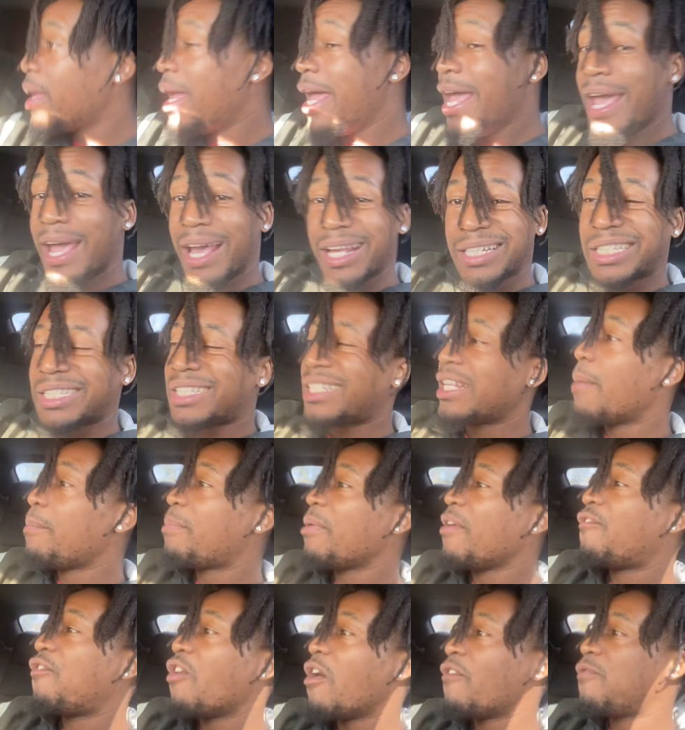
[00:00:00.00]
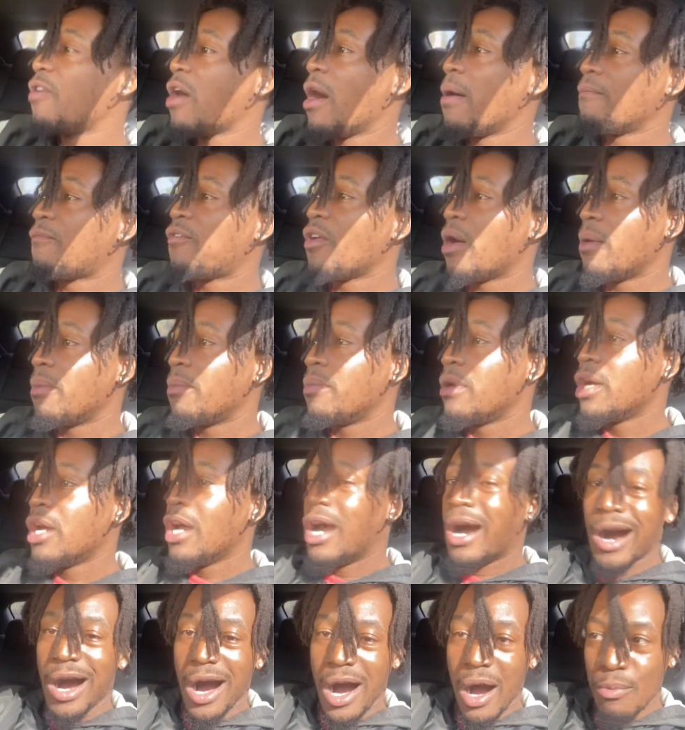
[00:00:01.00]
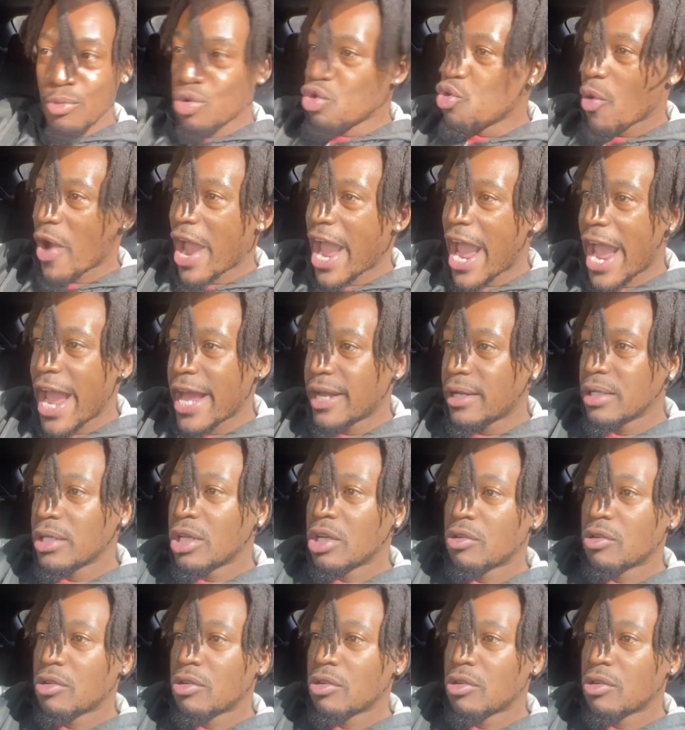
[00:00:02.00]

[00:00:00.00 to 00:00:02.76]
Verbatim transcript: it's the same people from, from um, UN,